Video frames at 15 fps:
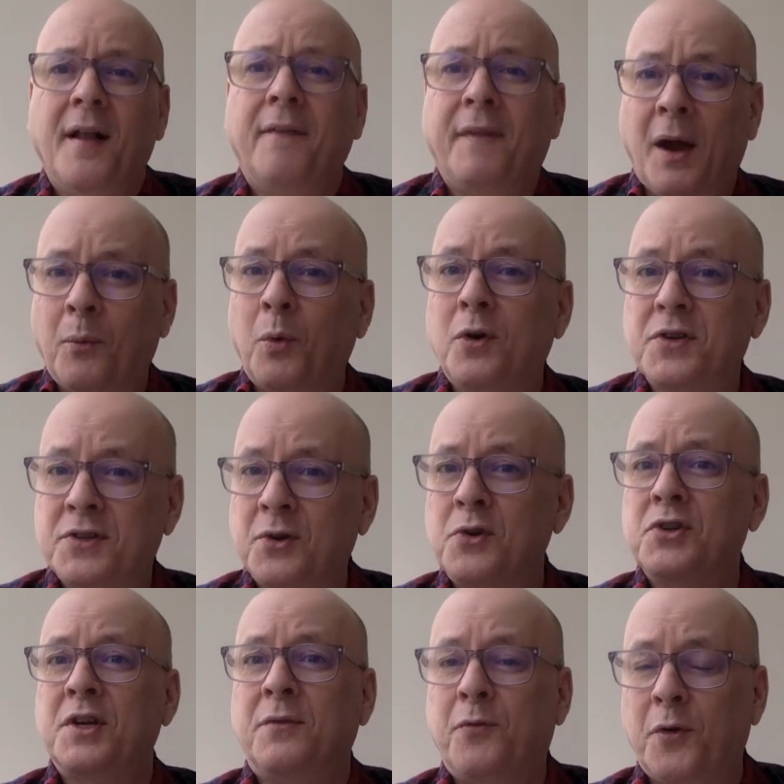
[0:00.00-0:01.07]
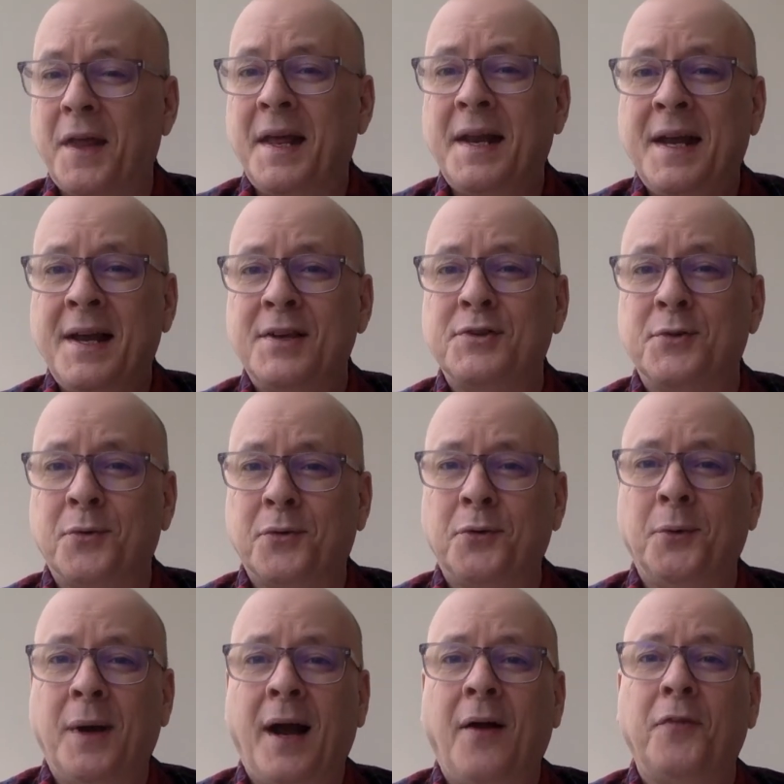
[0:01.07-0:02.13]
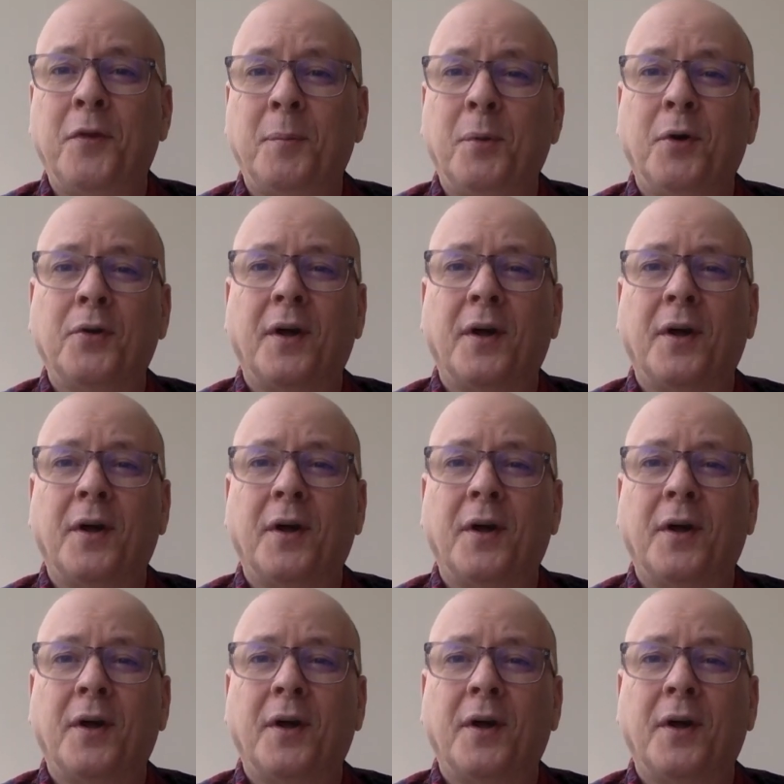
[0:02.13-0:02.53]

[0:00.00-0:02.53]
that we're searching for that answer throughout the book.